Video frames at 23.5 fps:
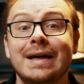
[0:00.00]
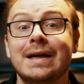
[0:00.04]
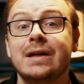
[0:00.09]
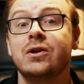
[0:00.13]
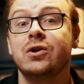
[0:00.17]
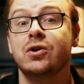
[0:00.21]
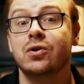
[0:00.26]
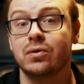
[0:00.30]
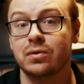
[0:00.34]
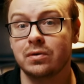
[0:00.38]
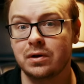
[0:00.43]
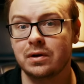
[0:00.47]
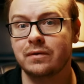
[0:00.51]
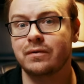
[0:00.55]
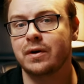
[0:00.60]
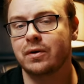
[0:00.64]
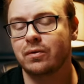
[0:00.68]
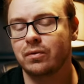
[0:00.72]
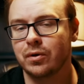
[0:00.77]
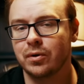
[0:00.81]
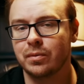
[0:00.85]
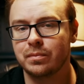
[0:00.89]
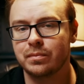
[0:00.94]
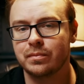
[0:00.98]
in your living
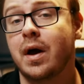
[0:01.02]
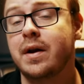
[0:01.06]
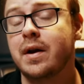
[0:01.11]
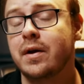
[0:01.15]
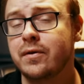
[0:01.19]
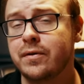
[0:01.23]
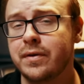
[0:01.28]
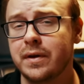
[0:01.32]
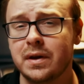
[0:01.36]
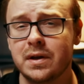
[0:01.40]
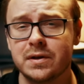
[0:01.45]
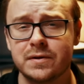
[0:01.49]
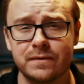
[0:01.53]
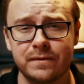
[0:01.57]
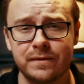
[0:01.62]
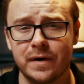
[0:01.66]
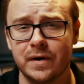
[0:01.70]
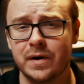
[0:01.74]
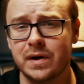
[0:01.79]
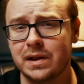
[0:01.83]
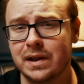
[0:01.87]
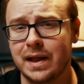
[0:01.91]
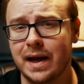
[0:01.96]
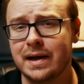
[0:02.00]
room. Another thing that's
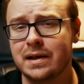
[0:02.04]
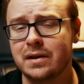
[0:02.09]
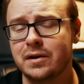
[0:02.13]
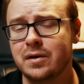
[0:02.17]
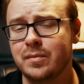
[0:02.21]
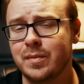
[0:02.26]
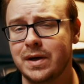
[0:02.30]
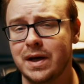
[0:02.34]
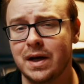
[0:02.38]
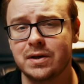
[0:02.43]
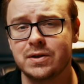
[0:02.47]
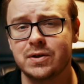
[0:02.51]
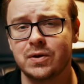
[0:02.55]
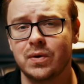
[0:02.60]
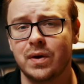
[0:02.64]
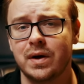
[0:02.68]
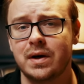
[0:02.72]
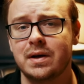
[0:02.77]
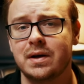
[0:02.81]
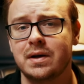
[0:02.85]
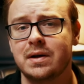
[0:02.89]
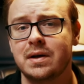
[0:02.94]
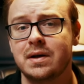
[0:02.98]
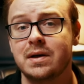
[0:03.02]
very likely to be
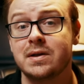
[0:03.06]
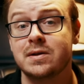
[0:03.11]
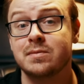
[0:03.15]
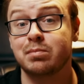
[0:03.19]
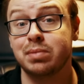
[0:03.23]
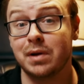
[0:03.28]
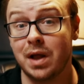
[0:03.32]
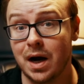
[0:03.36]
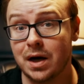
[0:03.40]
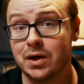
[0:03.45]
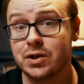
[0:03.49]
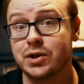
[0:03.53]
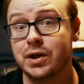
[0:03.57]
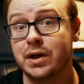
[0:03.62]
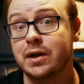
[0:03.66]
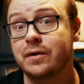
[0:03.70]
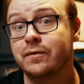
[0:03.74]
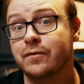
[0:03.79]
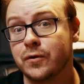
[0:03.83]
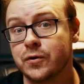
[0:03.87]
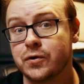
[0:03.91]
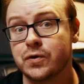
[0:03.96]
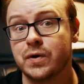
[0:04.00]
integrated is blockchain for